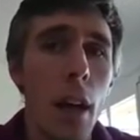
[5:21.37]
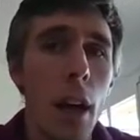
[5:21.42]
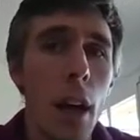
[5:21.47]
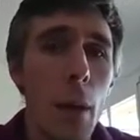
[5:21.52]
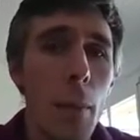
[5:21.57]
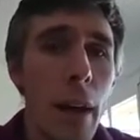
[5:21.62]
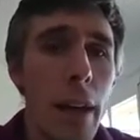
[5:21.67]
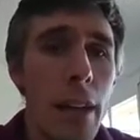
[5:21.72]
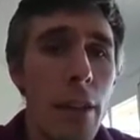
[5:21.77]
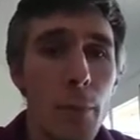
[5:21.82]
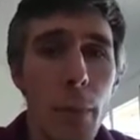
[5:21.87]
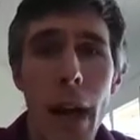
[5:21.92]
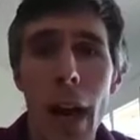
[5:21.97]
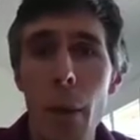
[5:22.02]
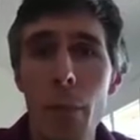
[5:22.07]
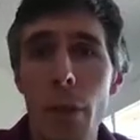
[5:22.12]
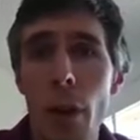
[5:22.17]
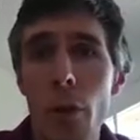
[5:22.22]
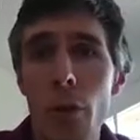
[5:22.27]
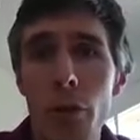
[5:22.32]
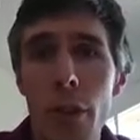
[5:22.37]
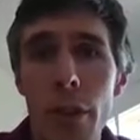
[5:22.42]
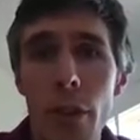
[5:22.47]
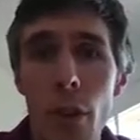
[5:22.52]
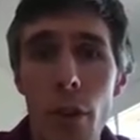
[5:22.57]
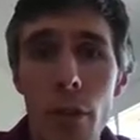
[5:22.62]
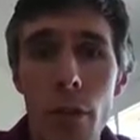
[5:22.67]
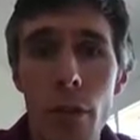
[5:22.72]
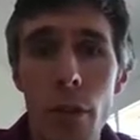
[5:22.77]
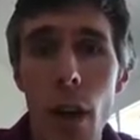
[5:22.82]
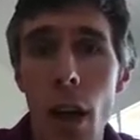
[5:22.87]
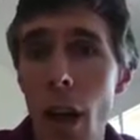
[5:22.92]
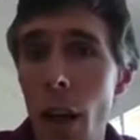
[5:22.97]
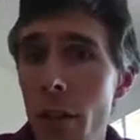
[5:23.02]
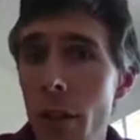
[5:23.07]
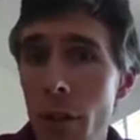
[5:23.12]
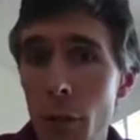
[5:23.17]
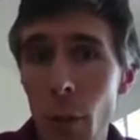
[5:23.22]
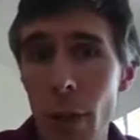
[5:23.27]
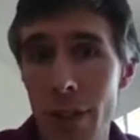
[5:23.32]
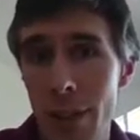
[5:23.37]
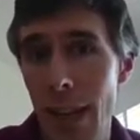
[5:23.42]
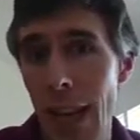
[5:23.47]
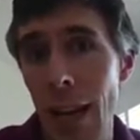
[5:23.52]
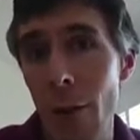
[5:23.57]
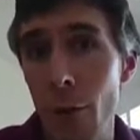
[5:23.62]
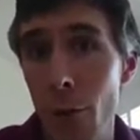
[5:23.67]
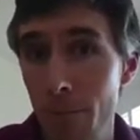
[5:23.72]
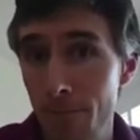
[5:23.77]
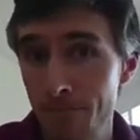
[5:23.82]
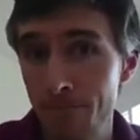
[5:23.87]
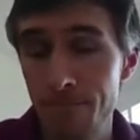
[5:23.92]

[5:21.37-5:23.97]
and is perhaps hosted on the Swiss cloud.